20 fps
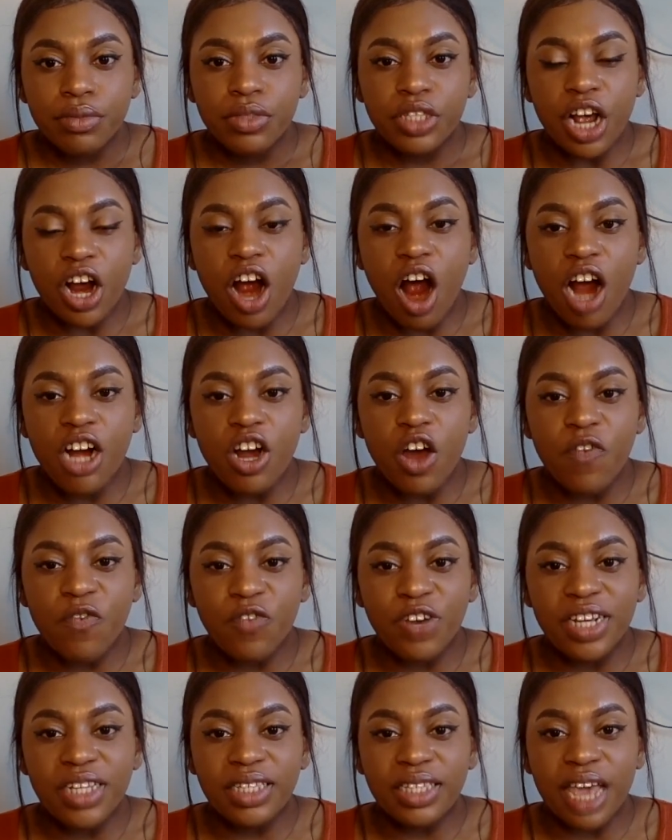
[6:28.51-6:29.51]
There are no
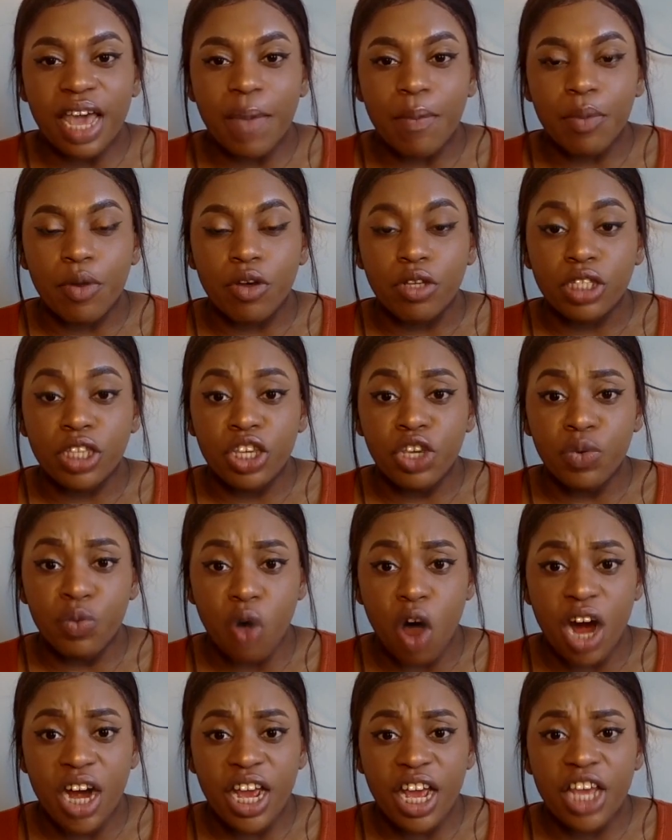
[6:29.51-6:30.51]
free samples. You
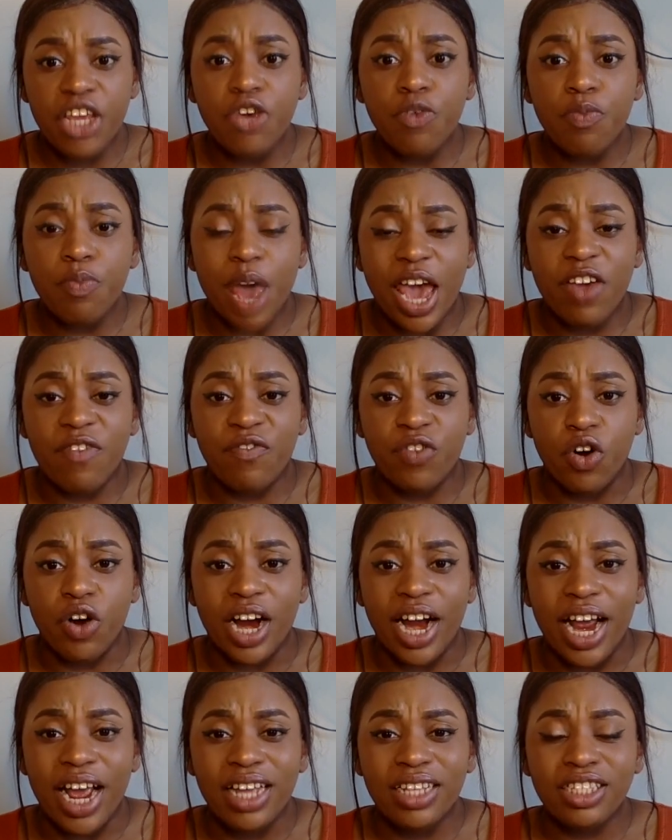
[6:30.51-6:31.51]
want it, you pay for
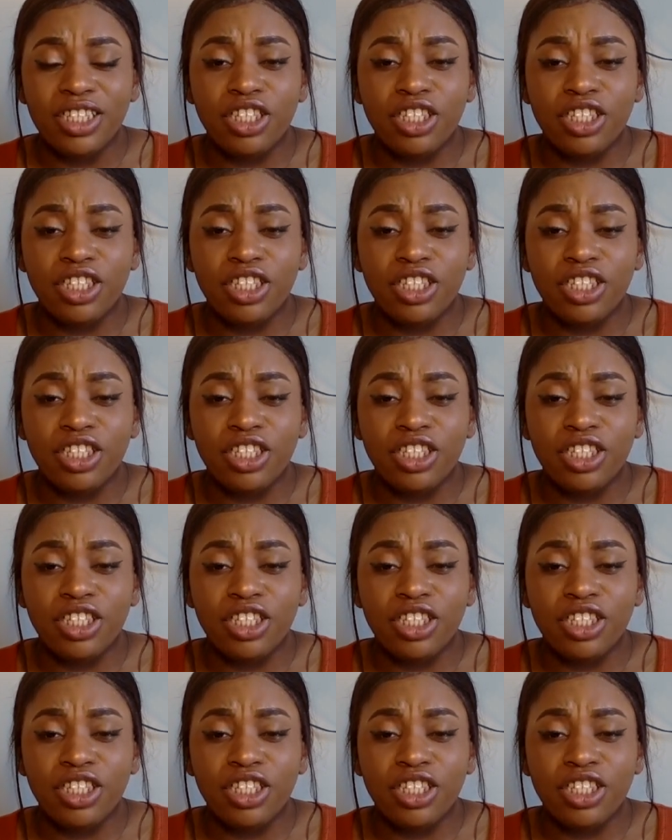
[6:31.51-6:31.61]
it.